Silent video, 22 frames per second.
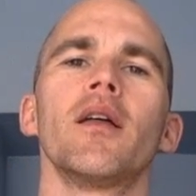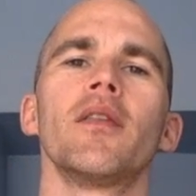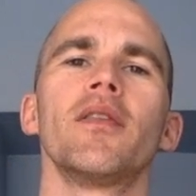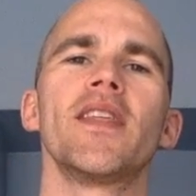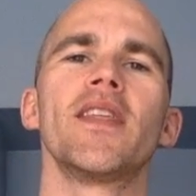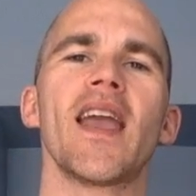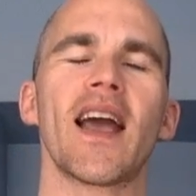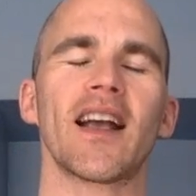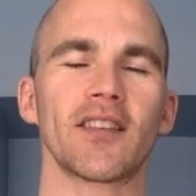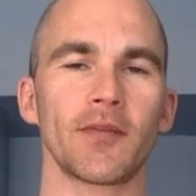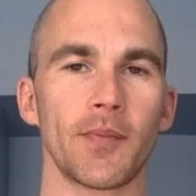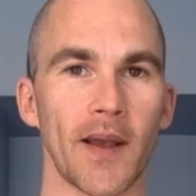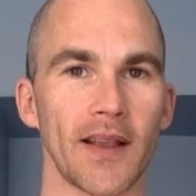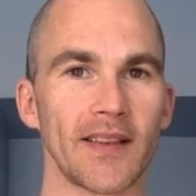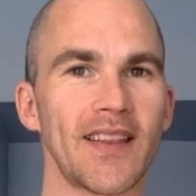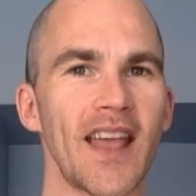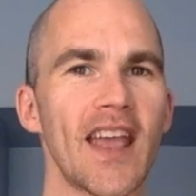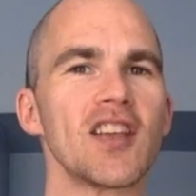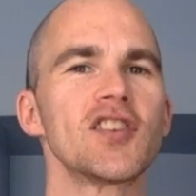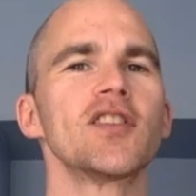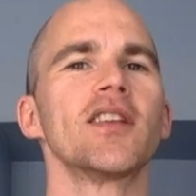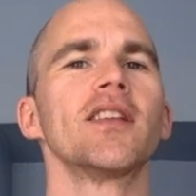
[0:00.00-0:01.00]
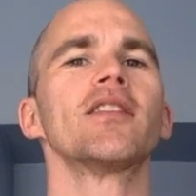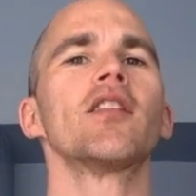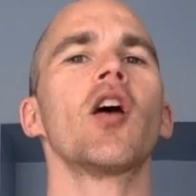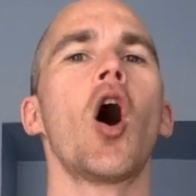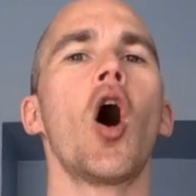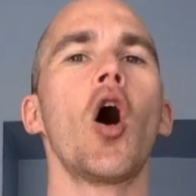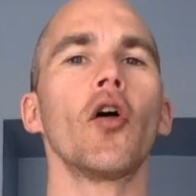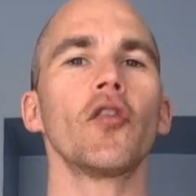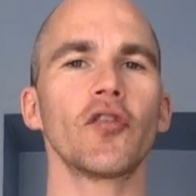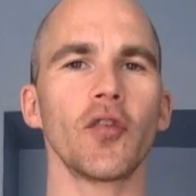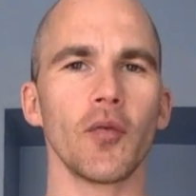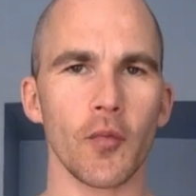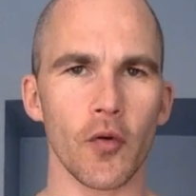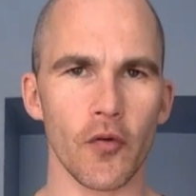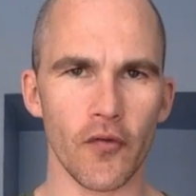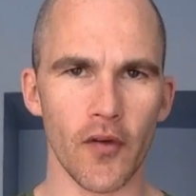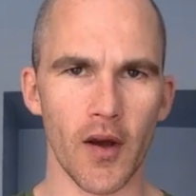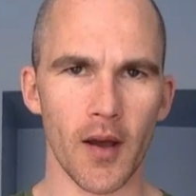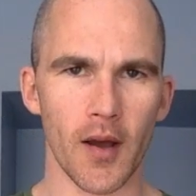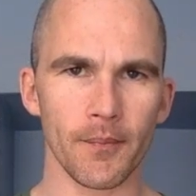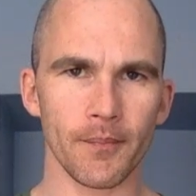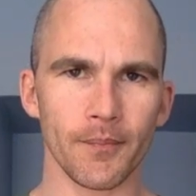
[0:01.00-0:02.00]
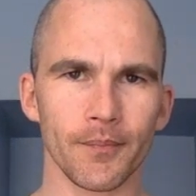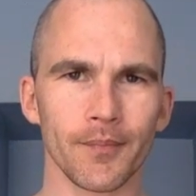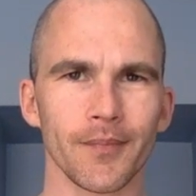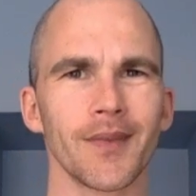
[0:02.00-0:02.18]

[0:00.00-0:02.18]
the expectations also move up.